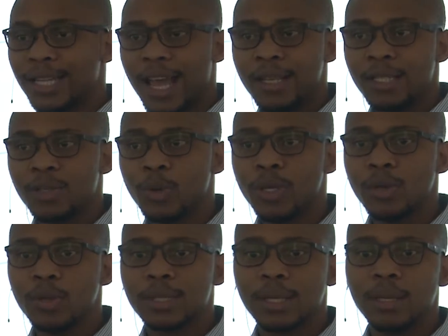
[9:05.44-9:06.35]
changed, we
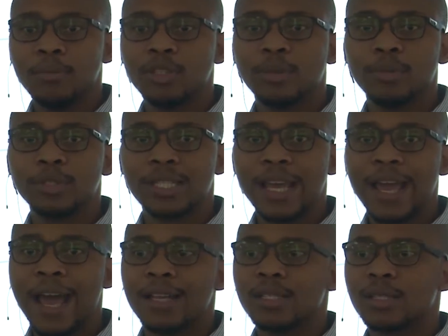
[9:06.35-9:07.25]
use immutable
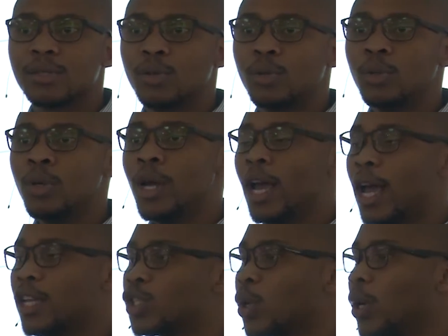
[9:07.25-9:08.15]
JS to
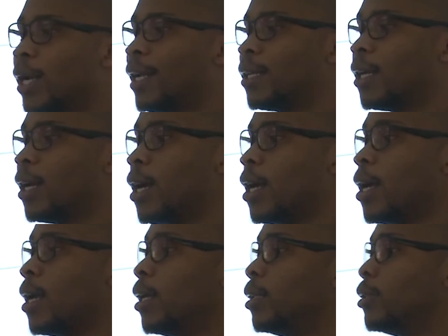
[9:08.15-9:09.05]
ensure that
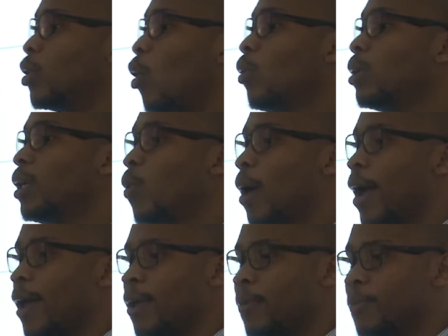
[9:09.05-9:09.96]
the only
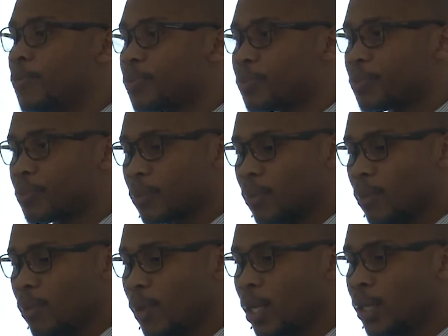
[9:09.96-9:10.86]
way
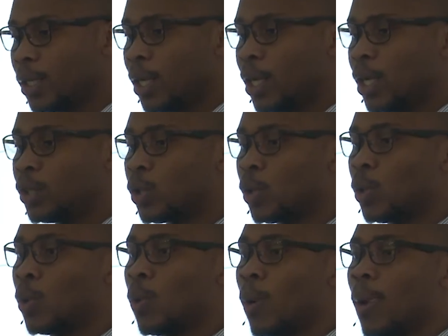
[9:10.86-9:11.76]

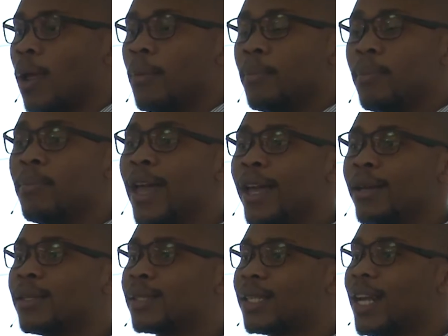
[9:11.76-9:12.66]
to
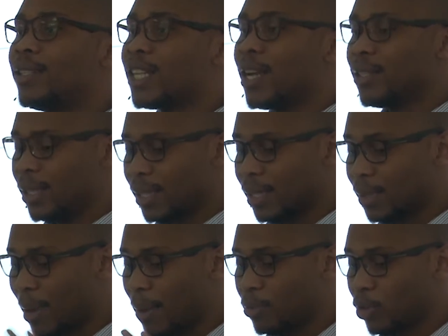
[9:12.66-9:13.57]
make state changes is
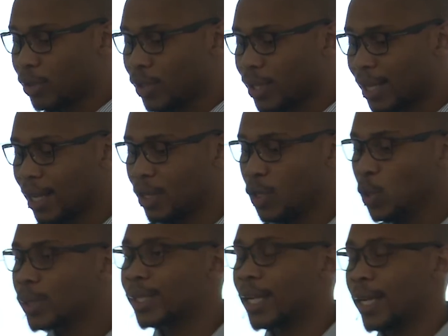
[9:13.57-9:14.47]
by producing a
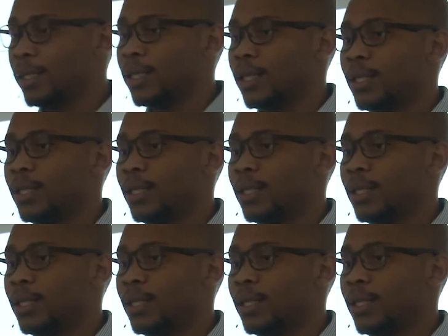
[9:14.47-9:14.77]
new state.